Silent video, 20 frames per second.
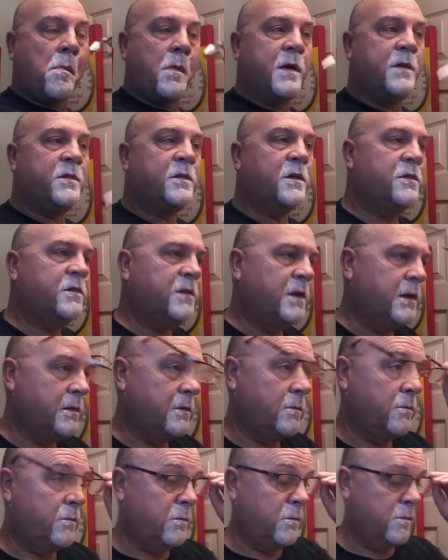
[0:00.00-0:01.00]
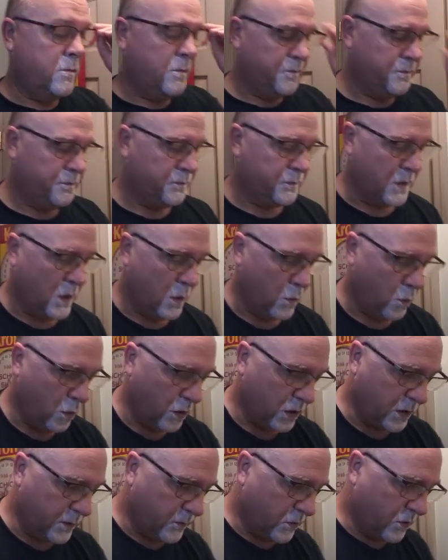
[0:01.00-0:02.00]
as I said,
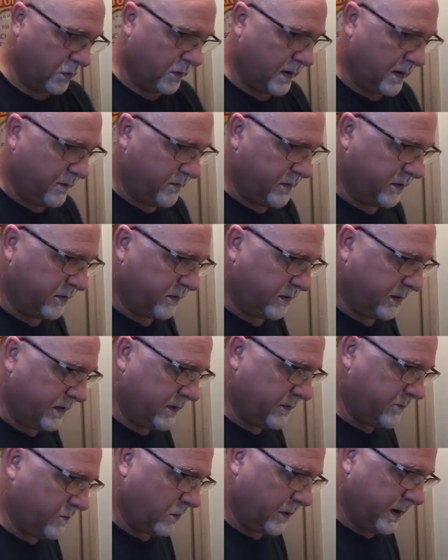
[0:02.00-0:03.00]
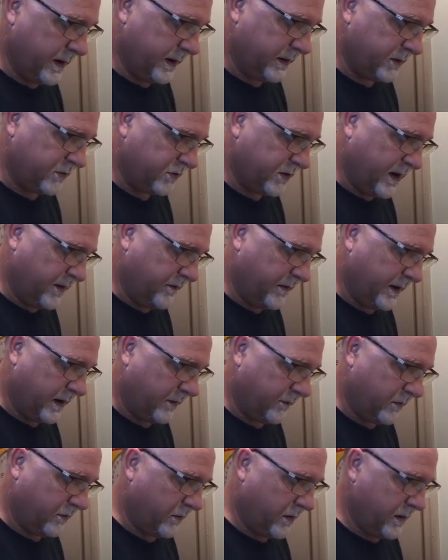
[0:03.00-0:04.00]
workable, obviously. We're getting a shave out
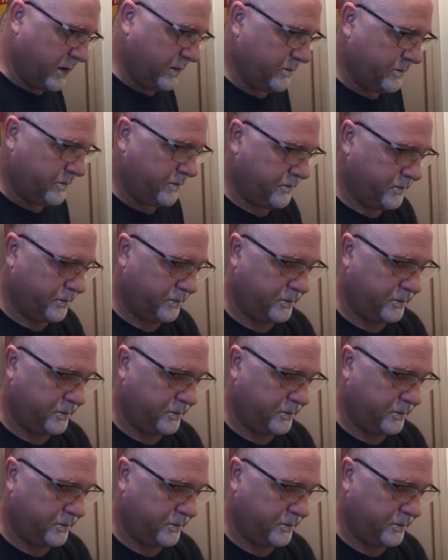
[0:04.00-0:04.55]
of it, right?